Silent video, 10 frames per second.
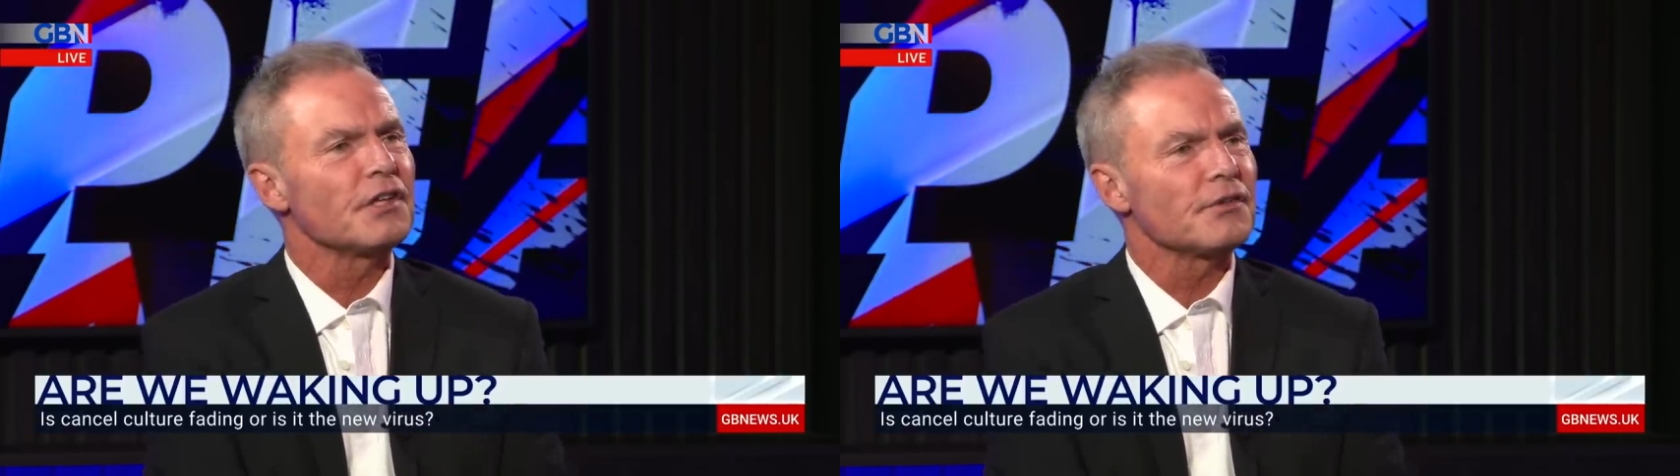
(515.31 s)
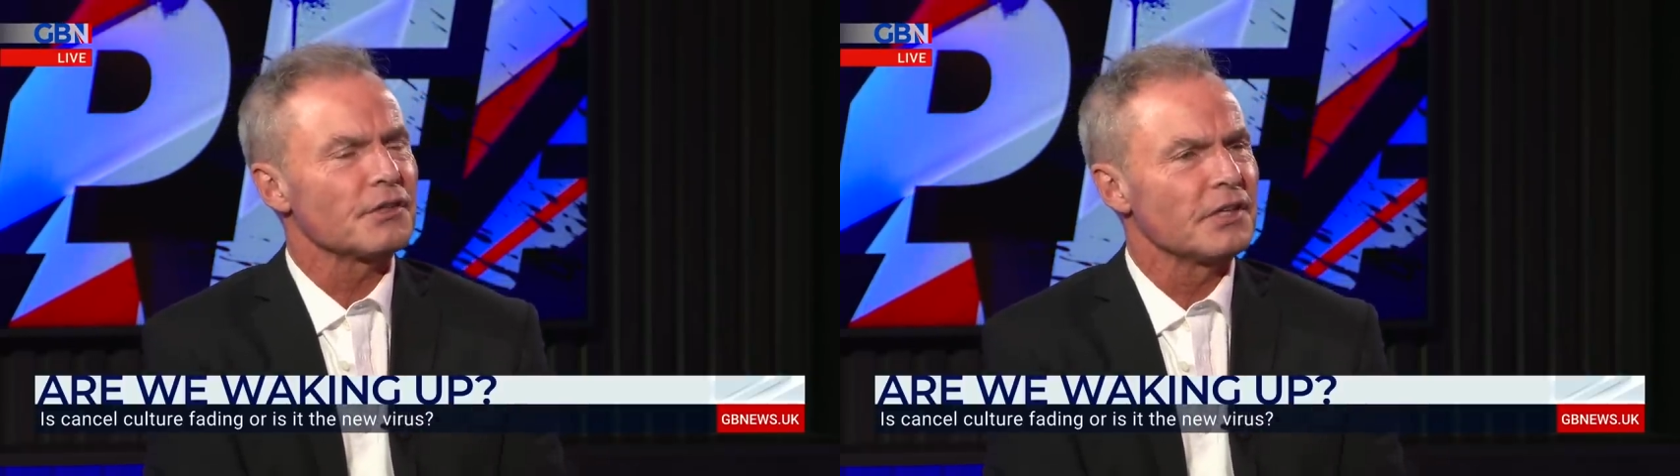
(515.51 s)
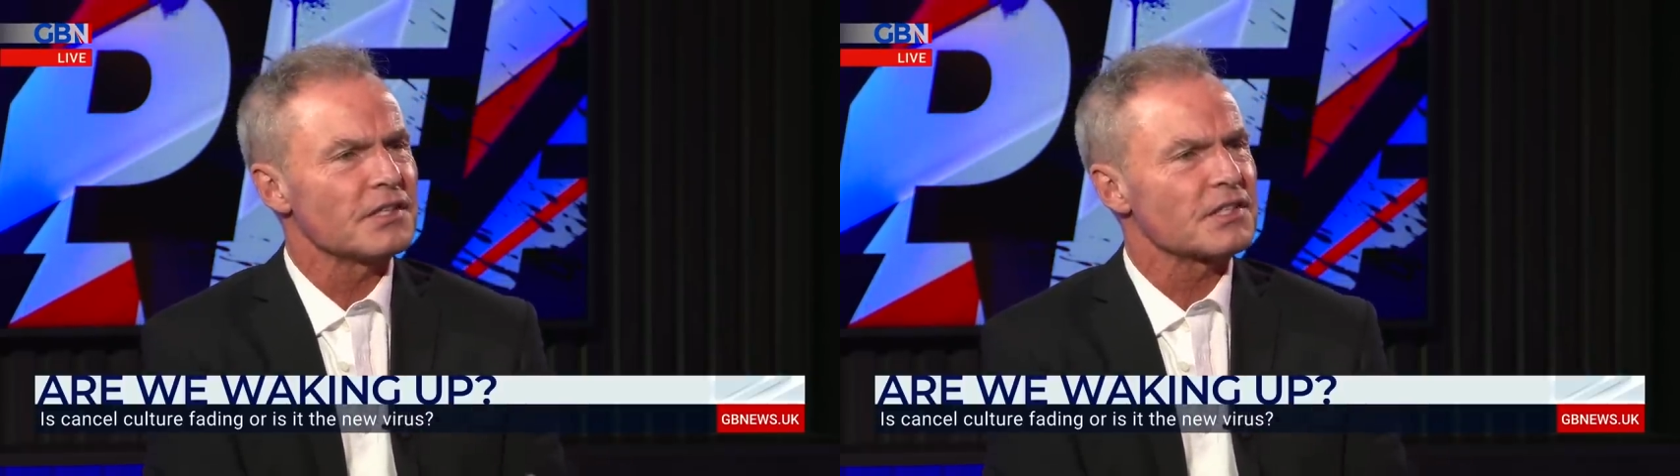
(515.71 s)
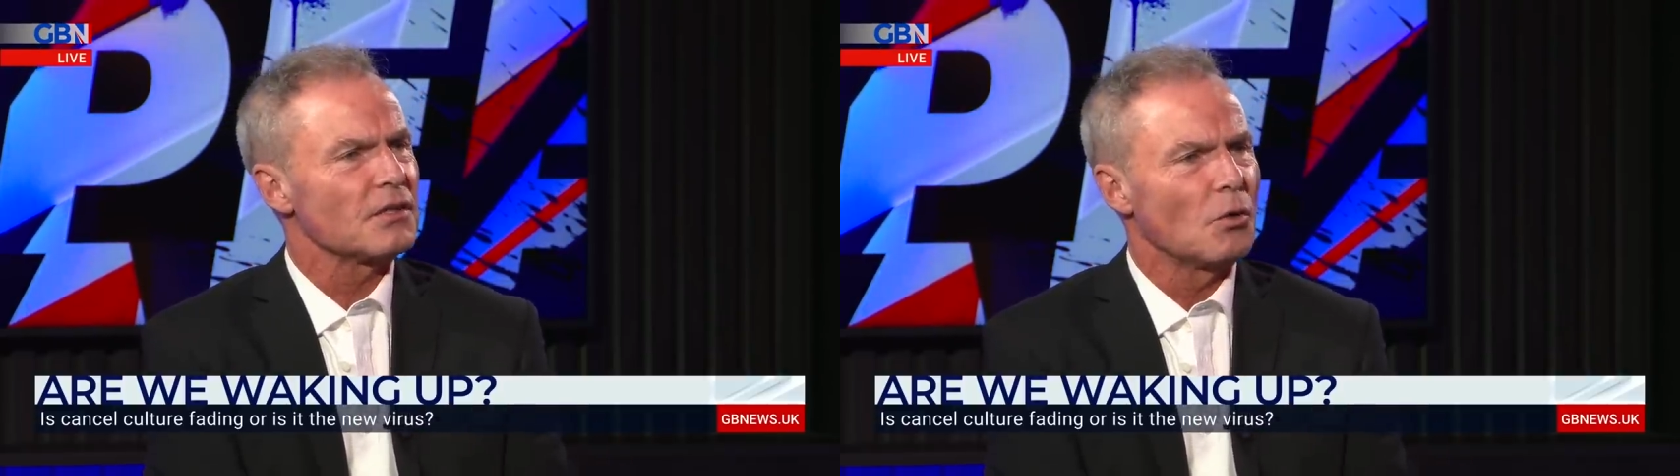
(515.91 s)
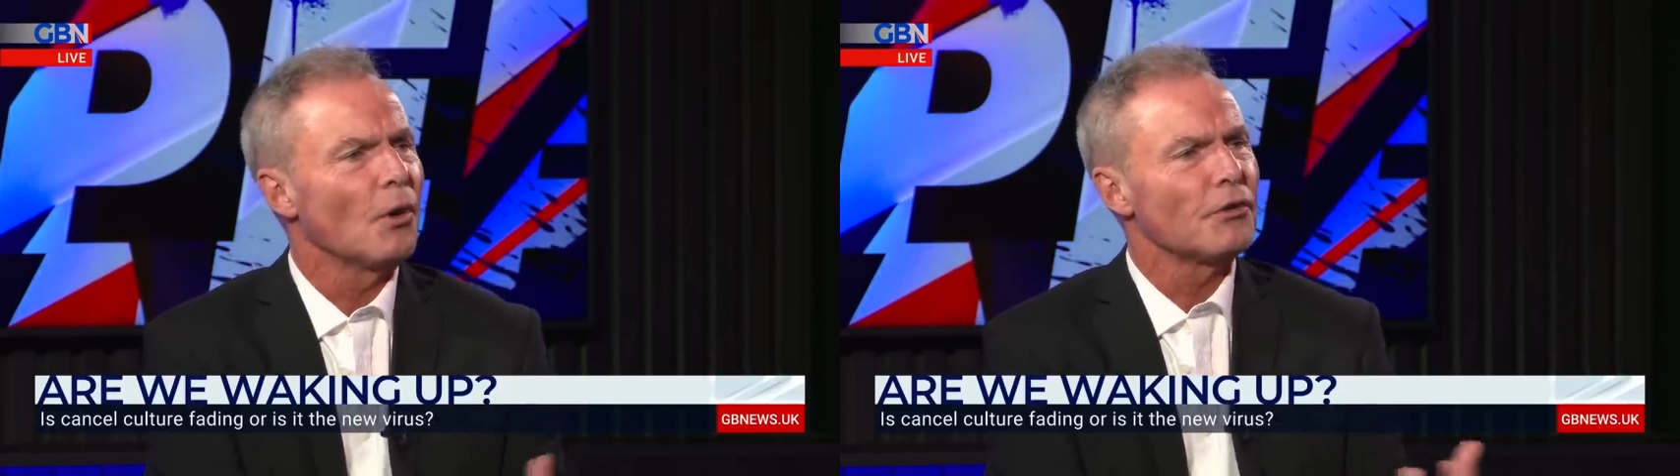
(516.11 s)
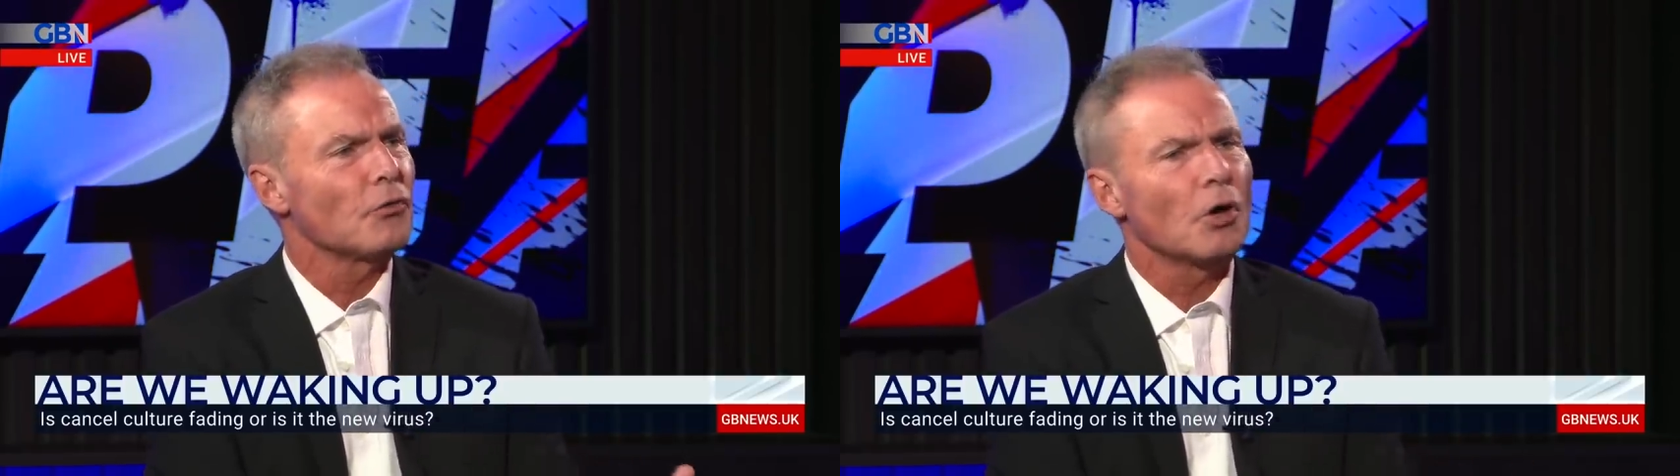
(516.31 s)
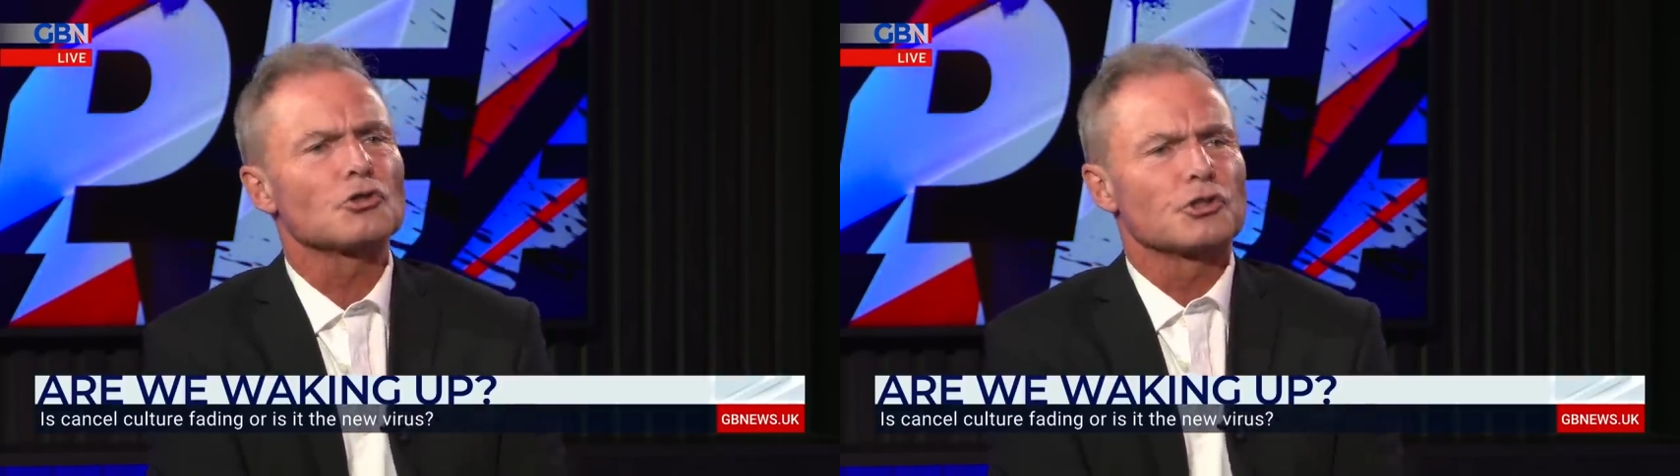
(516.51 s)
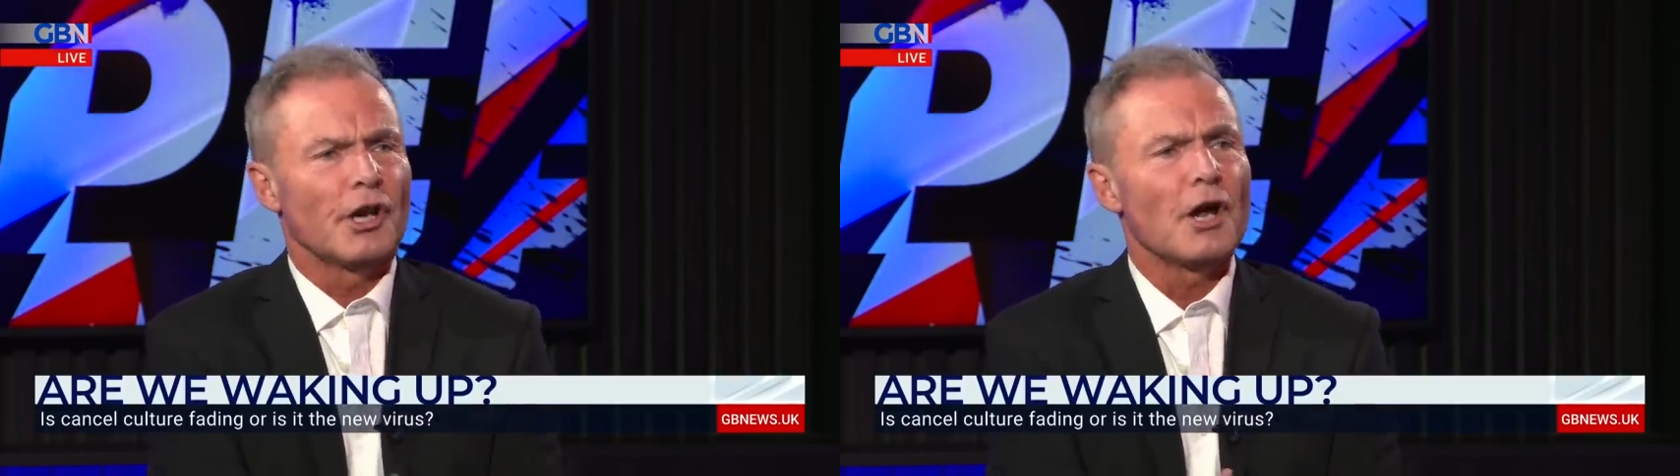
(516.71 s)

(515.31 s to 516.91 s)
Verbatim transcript: to think that it's a wonderful culture.